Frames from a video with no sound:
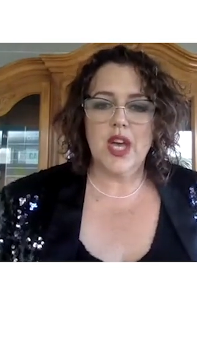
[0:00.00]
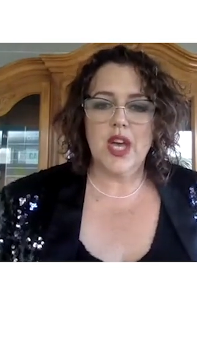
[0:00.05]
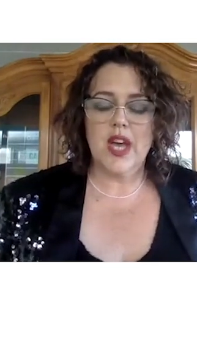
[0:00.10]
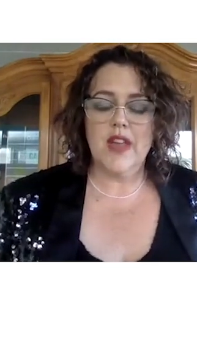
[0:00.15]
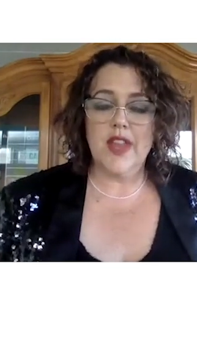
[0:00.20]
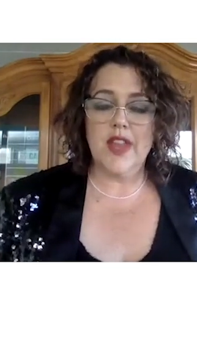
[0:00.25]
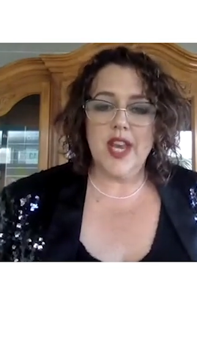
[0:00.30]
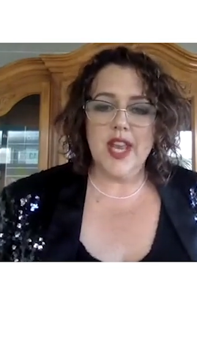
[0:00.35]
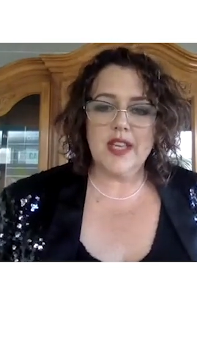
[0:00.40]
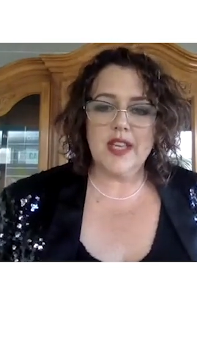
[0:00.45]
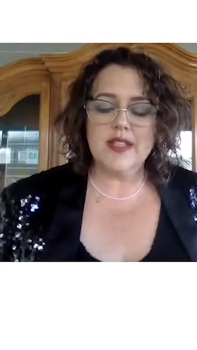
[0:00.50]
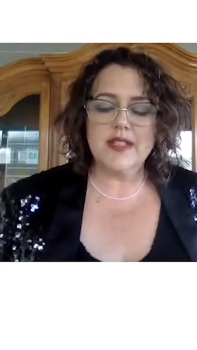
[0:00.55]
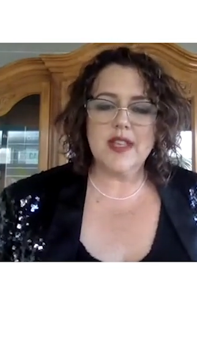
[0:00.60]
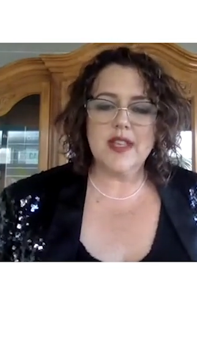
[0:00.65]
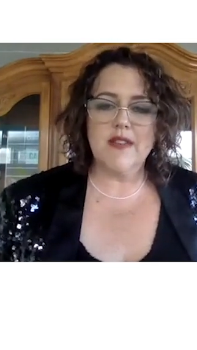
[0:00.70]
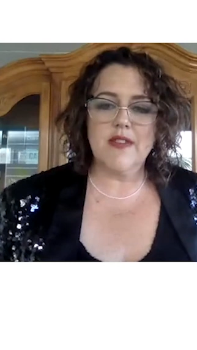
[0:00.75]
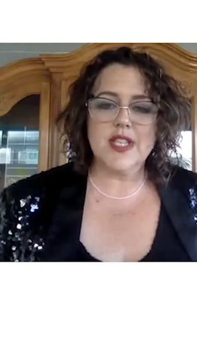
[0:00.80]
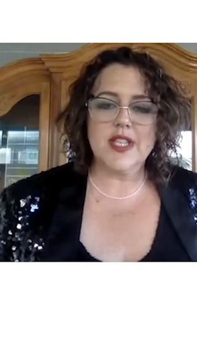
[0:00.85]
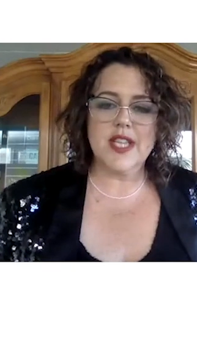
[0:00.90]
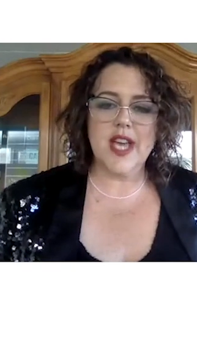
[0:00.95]
in the next
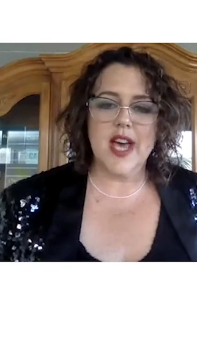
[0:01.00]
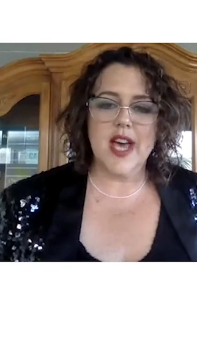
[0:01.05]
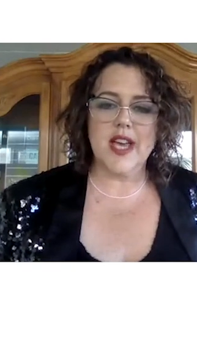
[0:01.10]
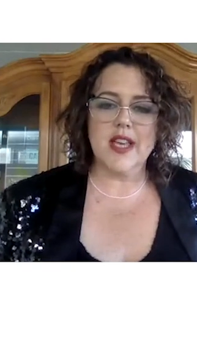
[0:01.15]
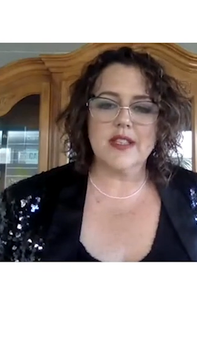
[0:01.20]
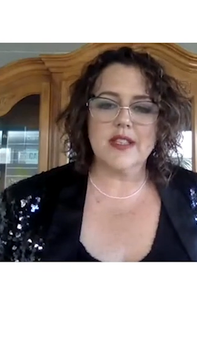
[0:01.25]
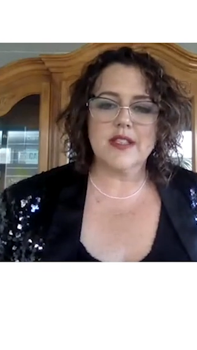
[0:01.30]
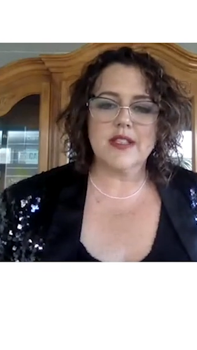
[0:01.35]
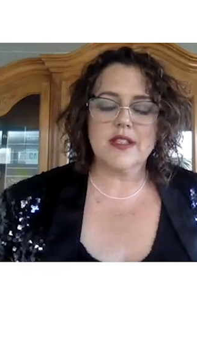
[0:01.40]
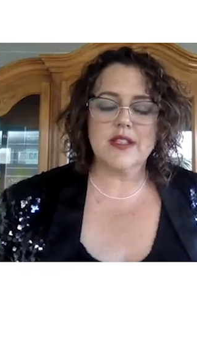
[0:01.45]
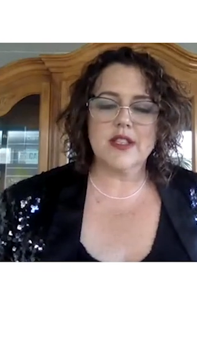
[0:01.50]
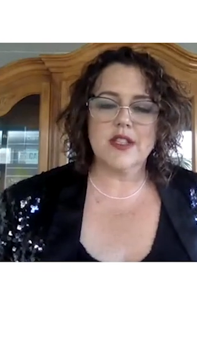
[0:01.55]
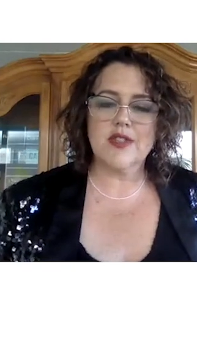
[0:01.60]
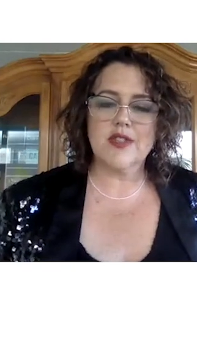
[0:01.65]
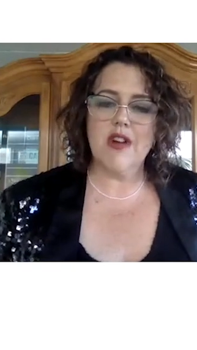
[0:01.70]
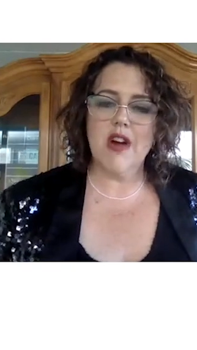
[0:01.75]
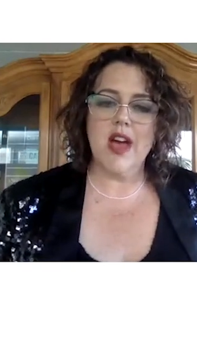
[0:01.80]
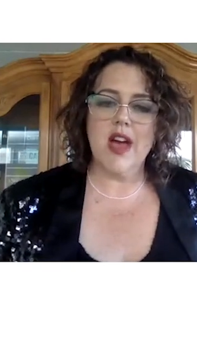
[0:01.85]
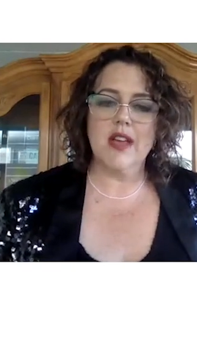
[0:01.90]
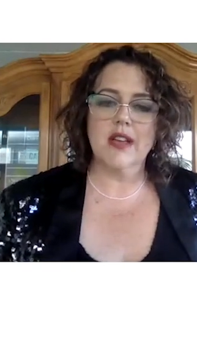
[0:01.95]
7 days to
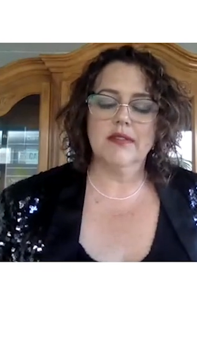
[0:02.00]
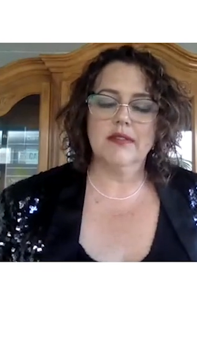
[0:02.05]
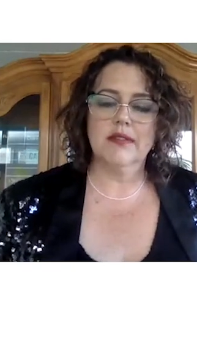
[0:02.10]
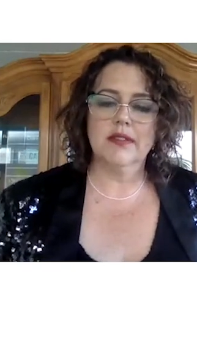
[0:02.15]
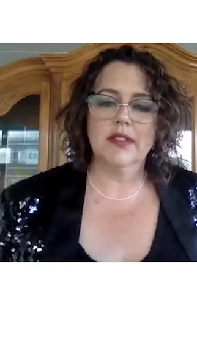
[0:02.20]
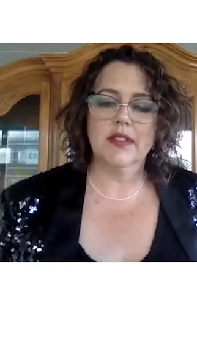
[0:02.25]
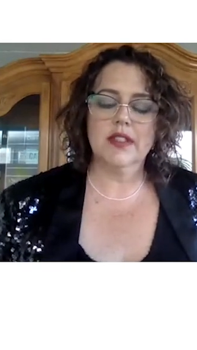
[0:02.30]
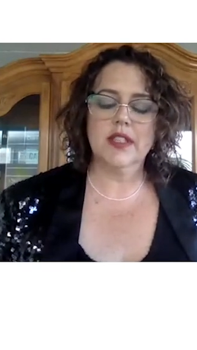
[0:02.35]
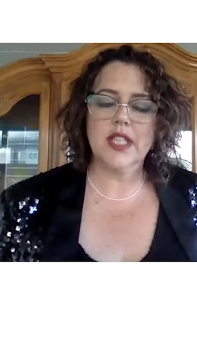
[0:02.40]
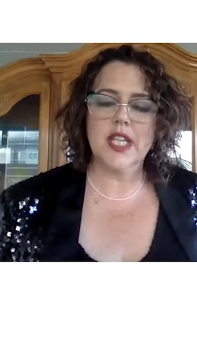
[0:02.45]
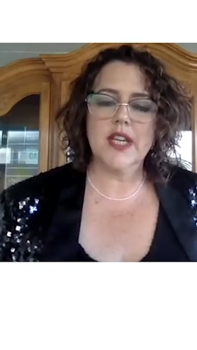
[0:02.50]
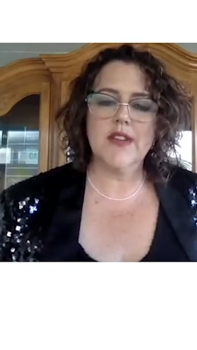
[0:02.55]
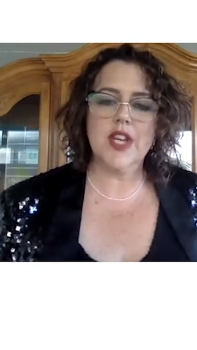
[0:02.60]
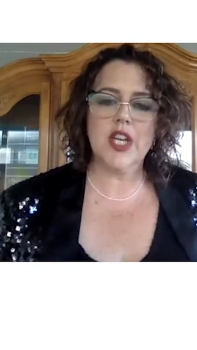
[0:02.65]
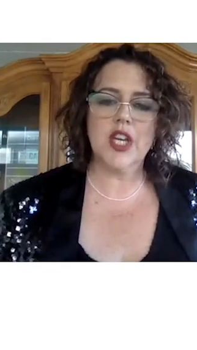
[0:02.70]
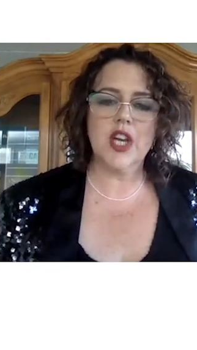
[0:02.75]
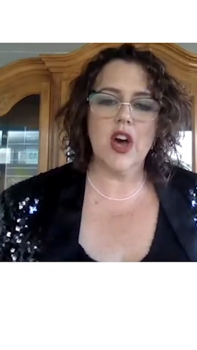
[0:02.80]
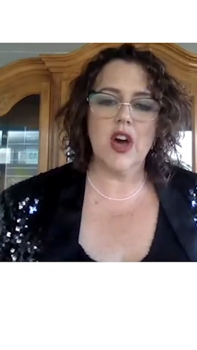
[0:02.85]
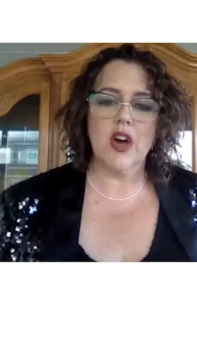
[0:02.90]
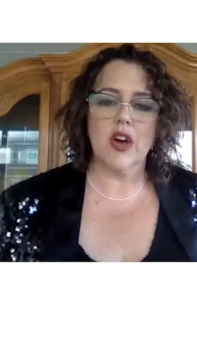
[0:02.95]
try, to give it a
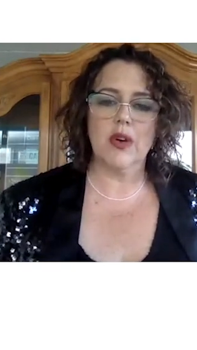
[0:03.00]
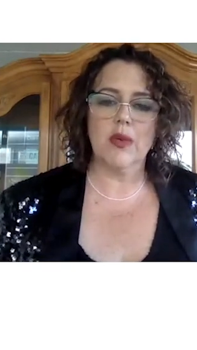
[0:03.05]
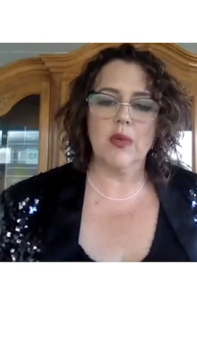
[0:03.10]
go,